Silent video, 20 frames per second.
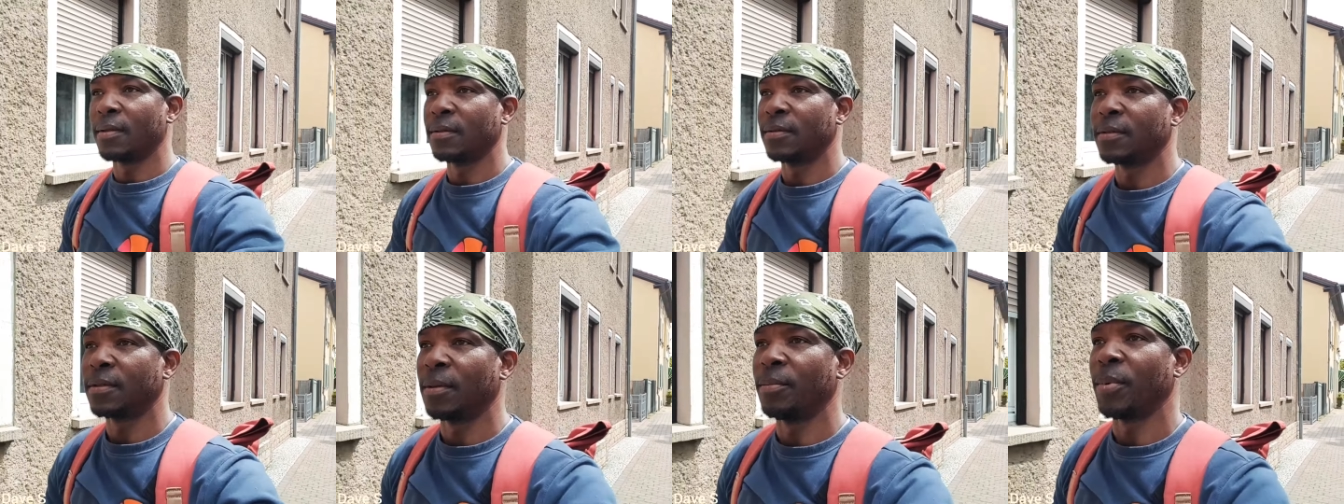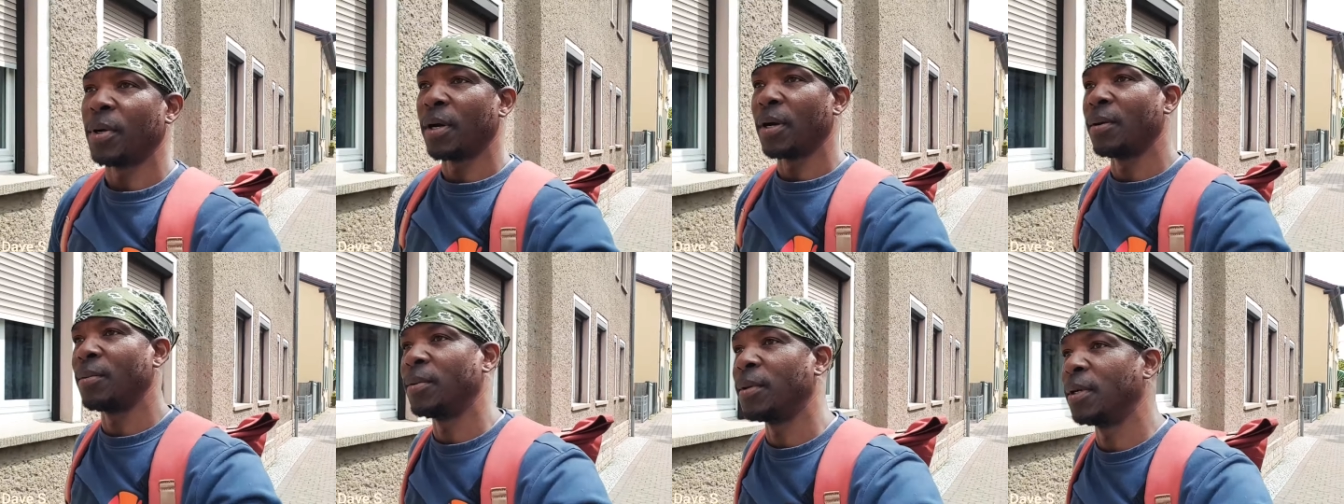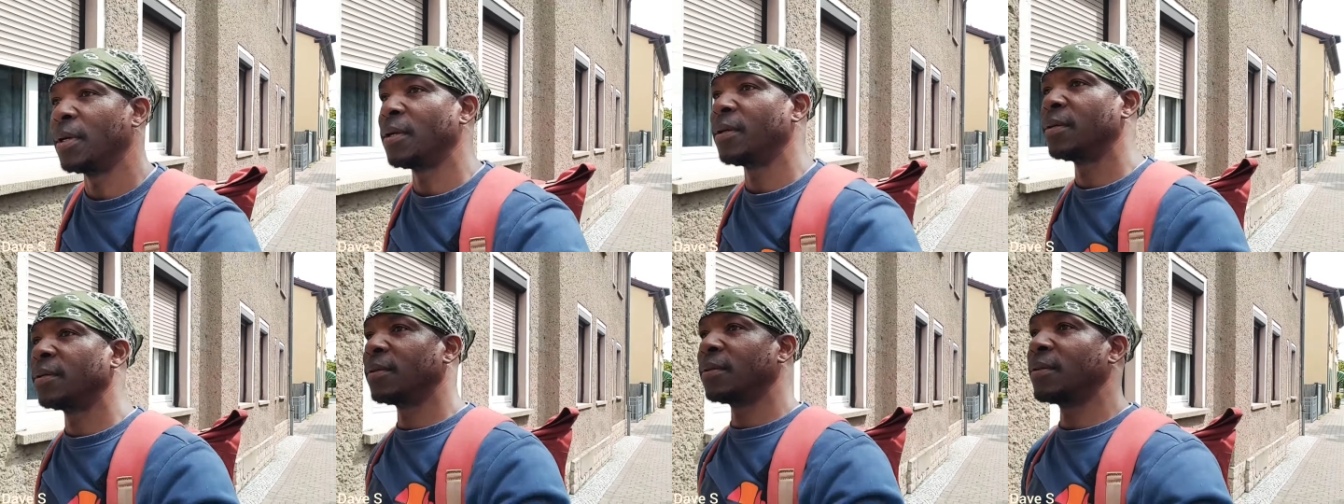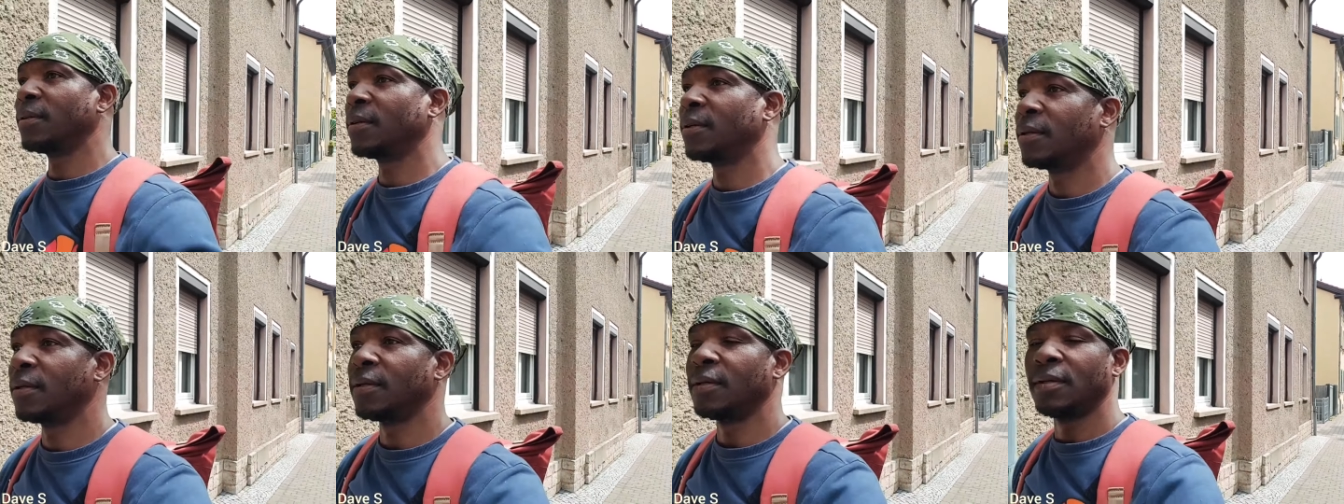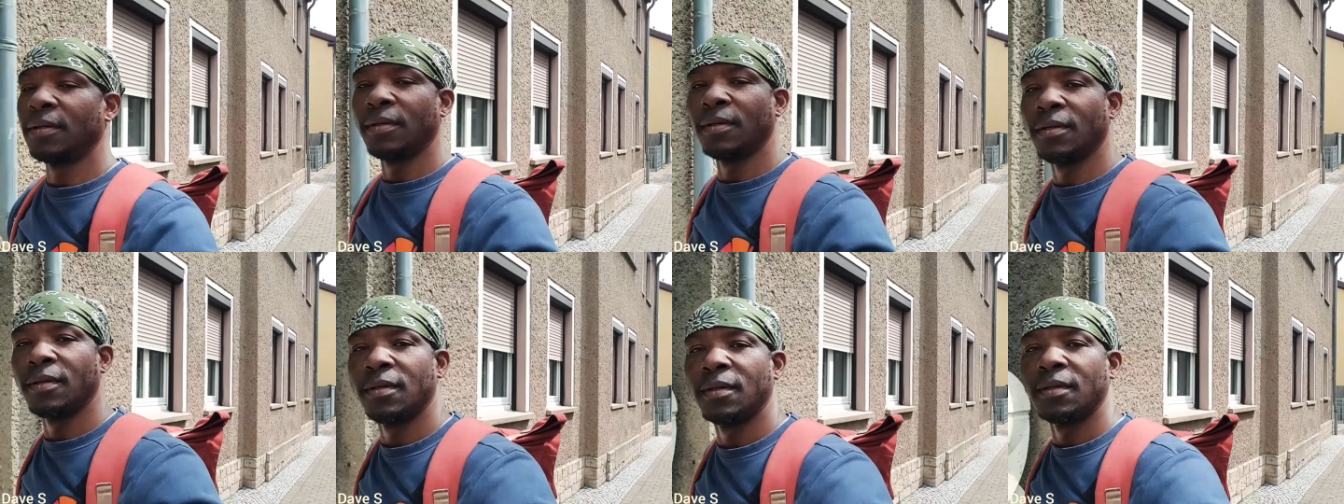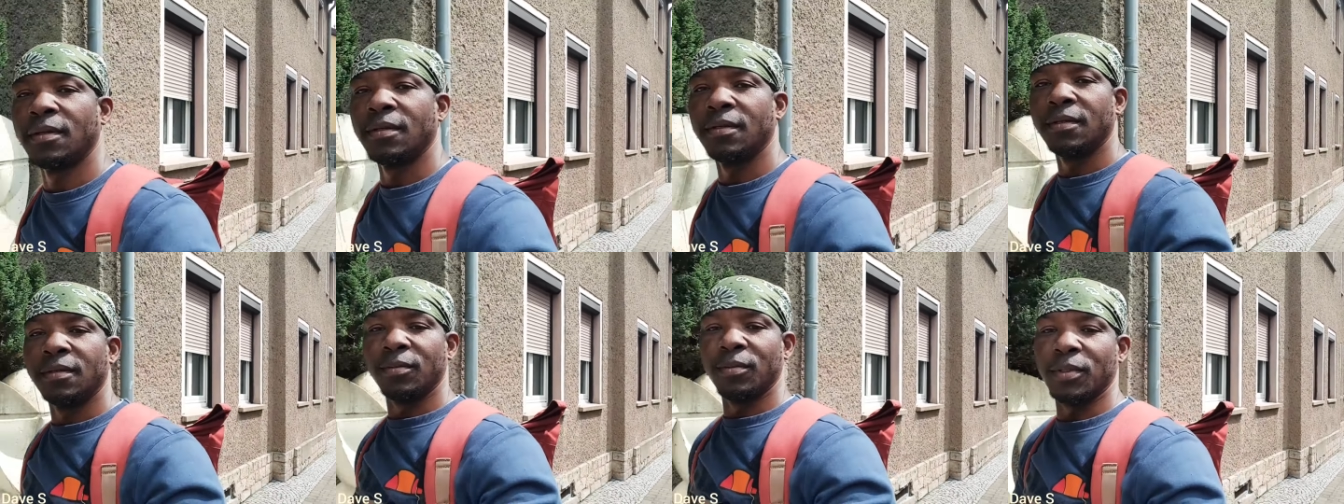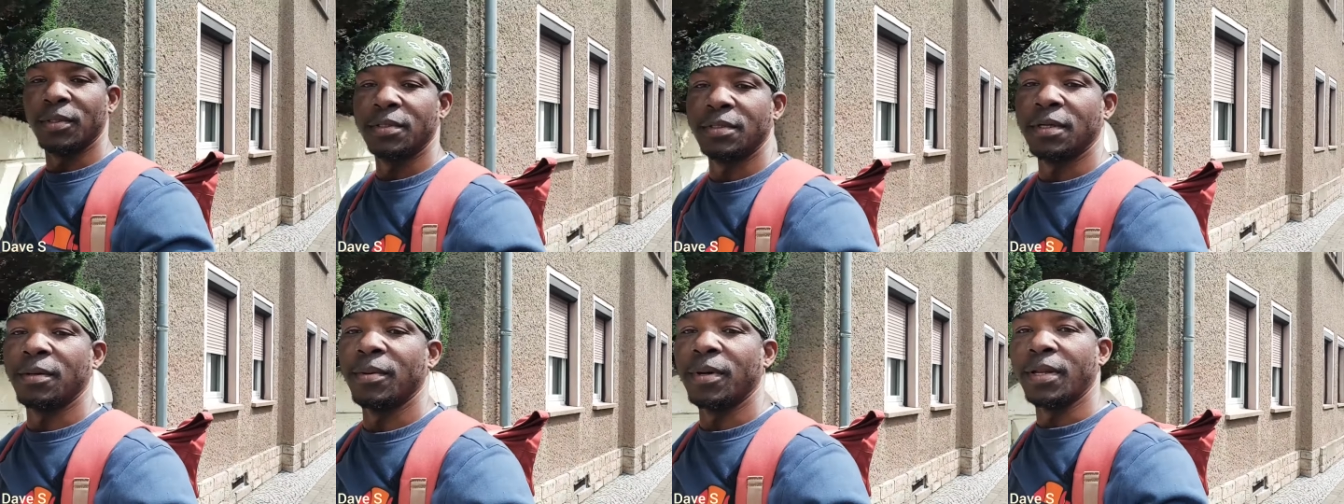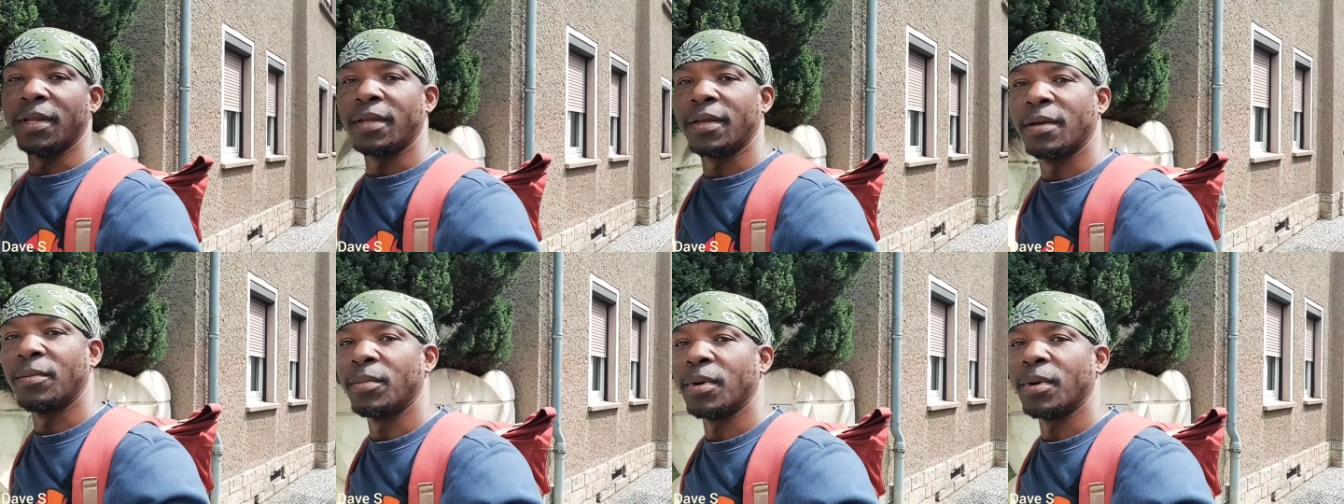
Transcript: This kebab here. See what somebody